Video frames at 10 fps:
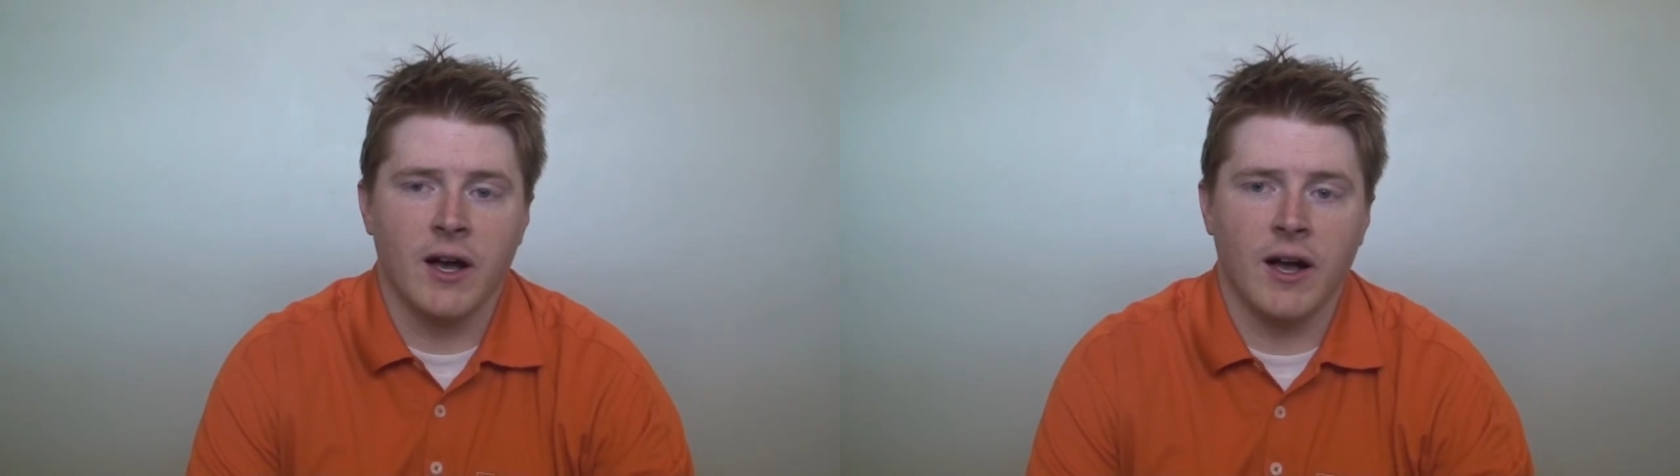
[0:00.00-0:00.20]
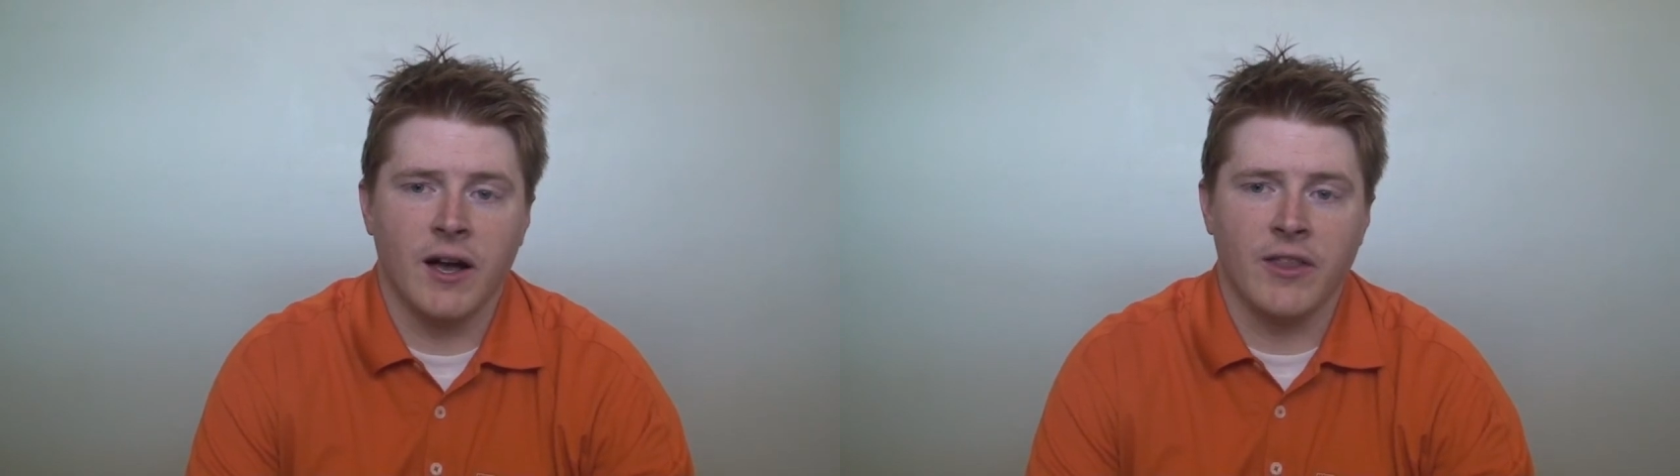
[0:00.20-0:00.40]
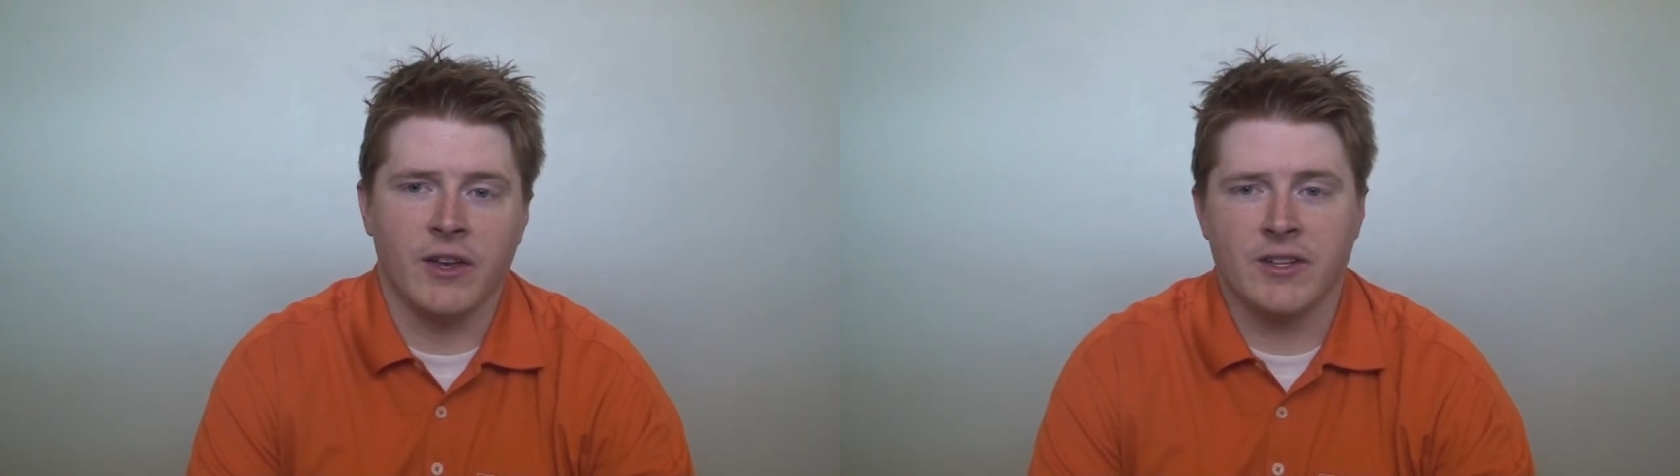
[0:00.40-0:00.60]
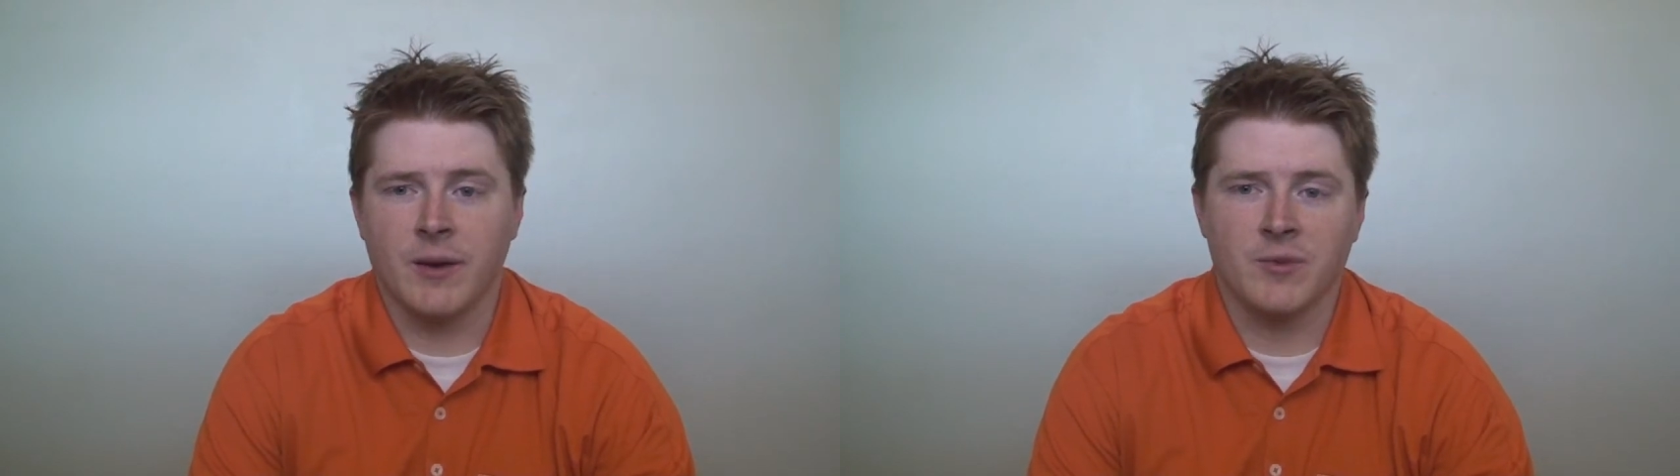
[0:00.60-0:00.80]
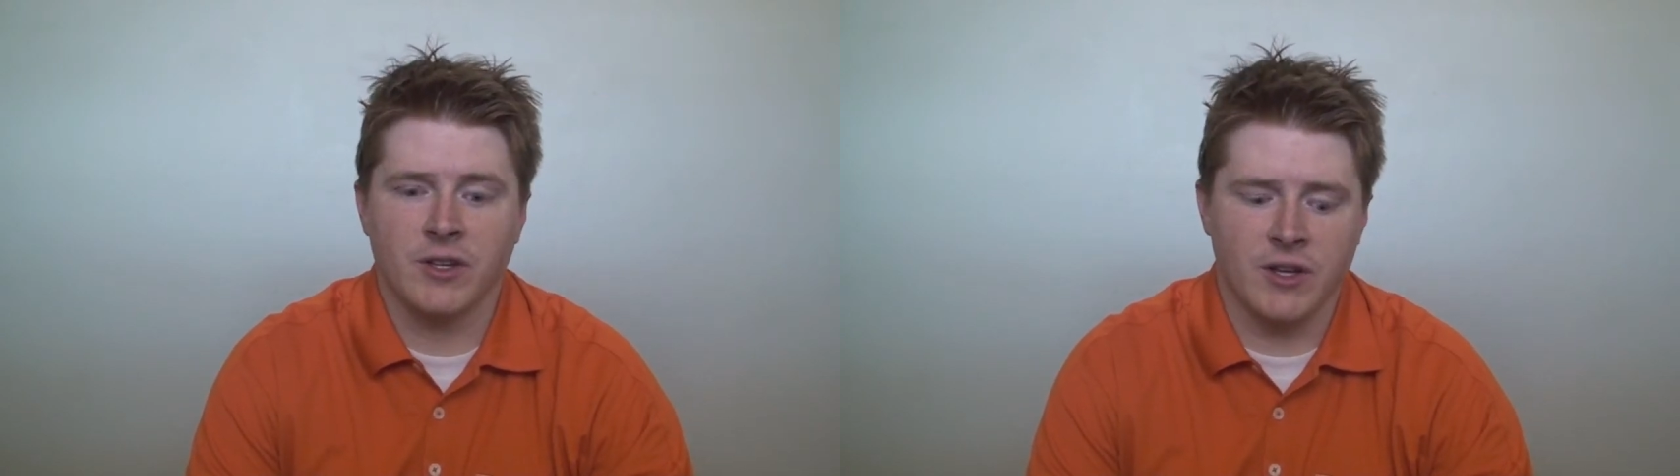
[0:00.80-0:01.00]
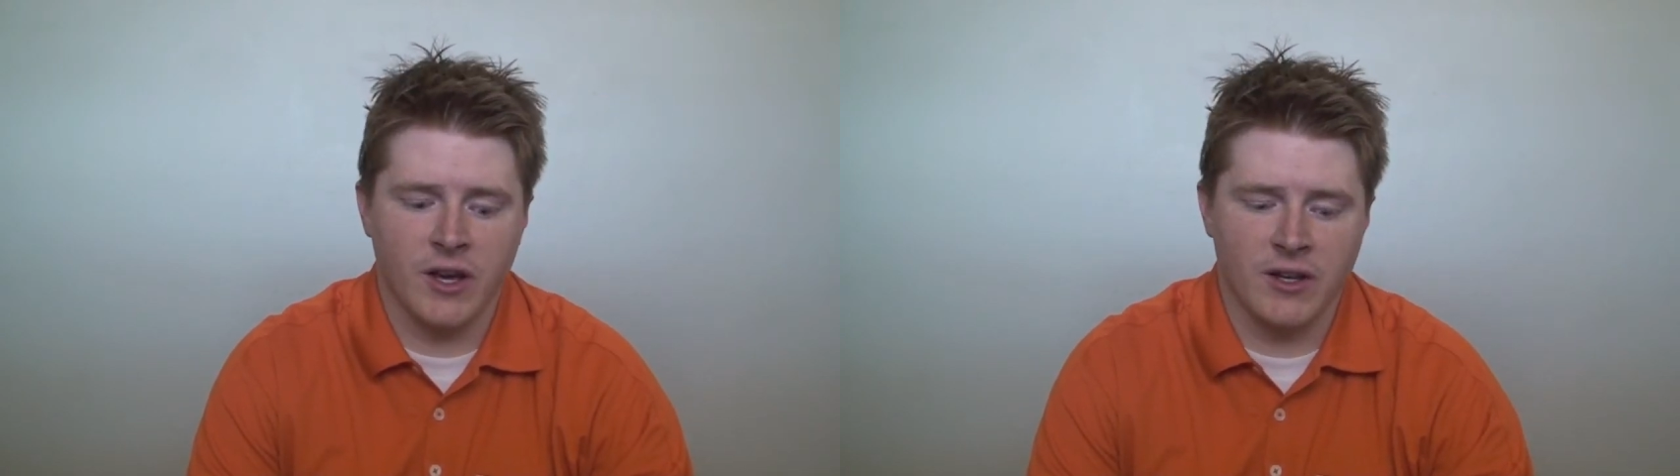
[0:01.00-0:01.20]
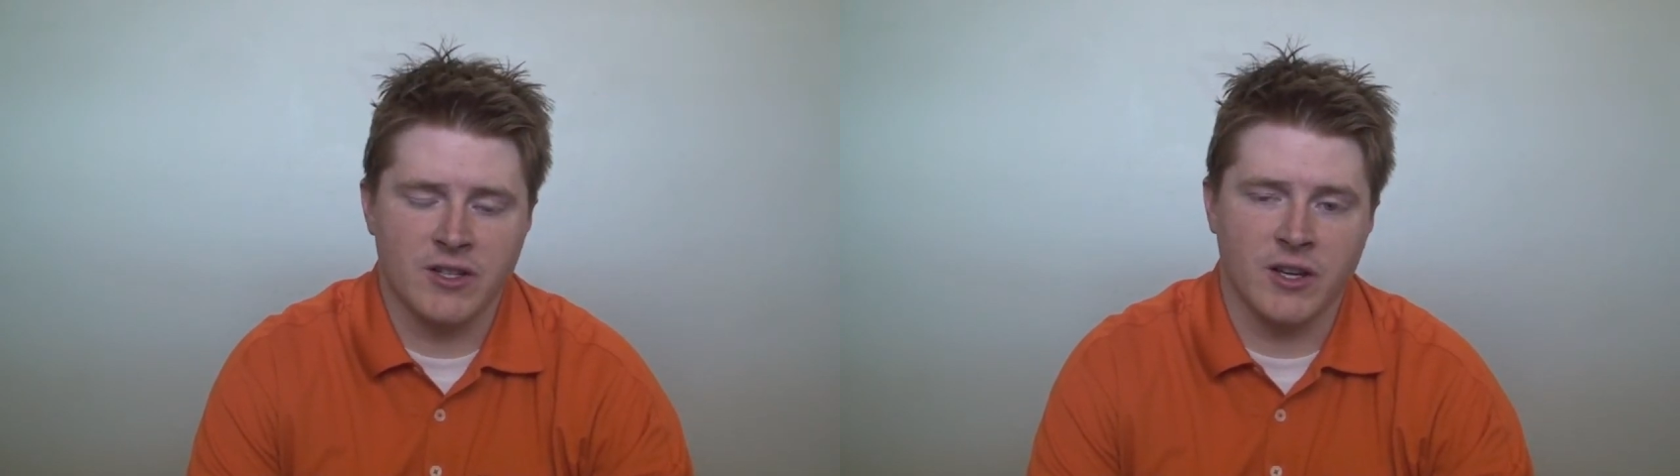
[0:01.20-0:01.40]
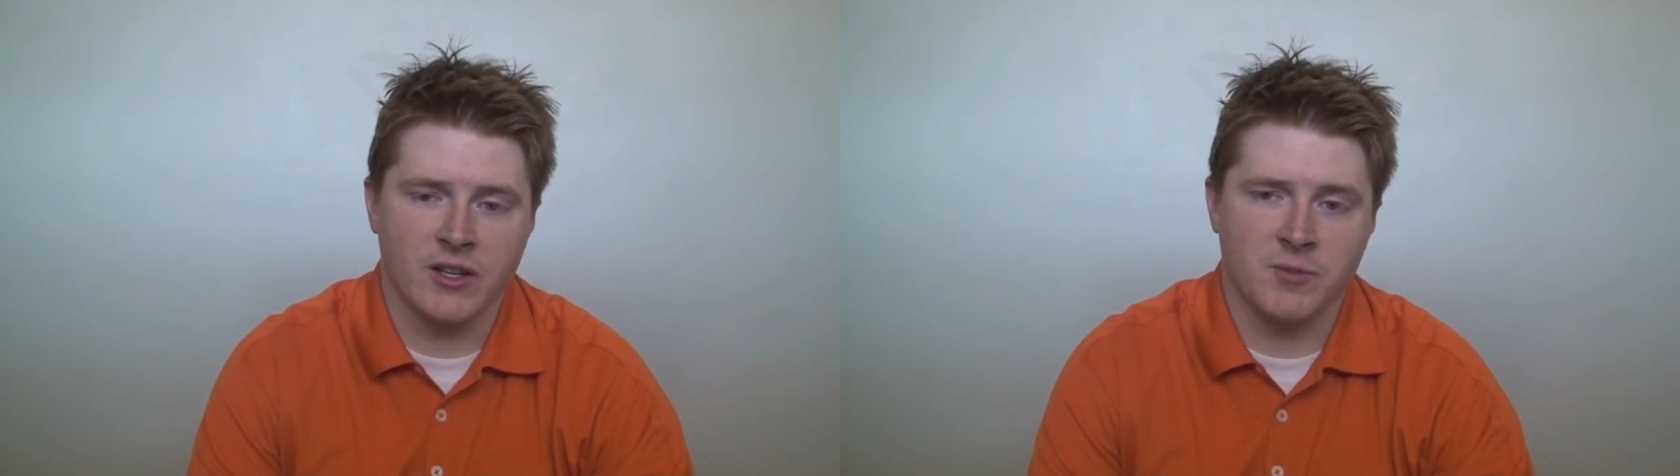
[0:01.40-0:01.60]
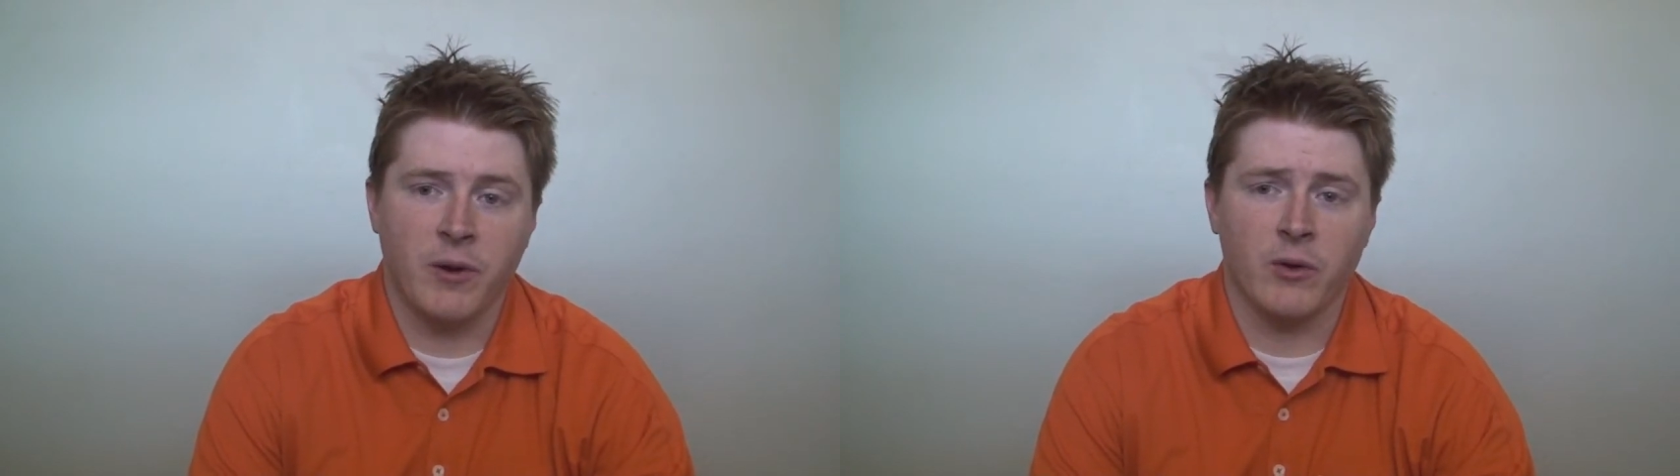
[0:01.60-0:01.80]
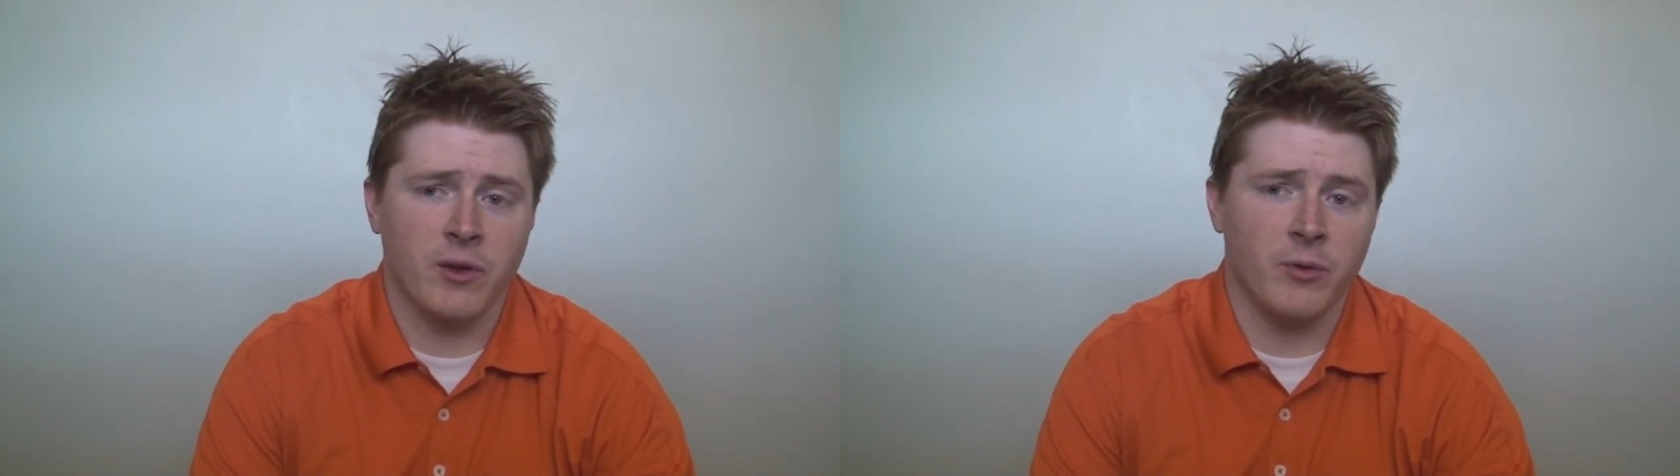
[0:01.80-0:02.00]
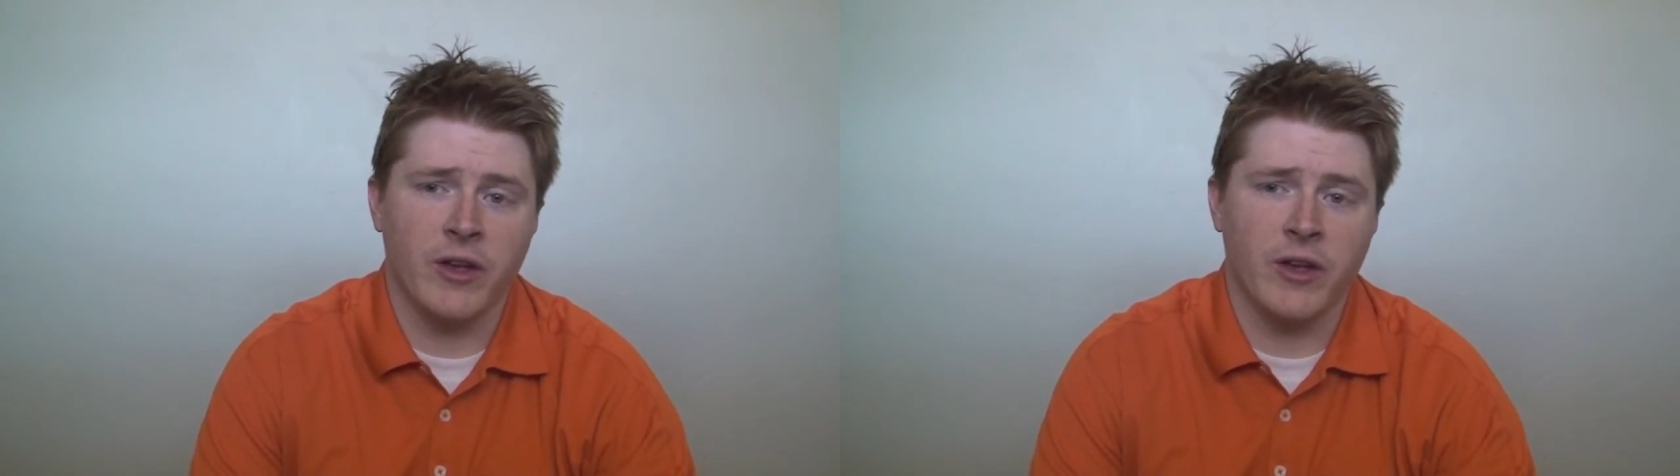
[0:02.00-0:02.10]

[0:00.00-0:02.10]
they attempted to speak with him.